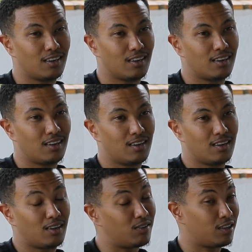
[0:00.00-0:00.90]

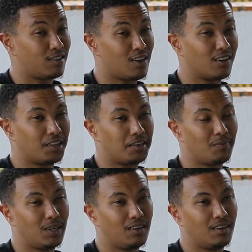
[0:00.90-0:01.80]
because he's younger than
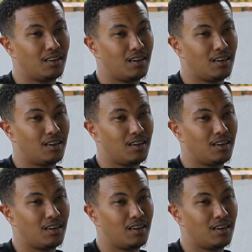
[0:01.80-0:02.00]
me.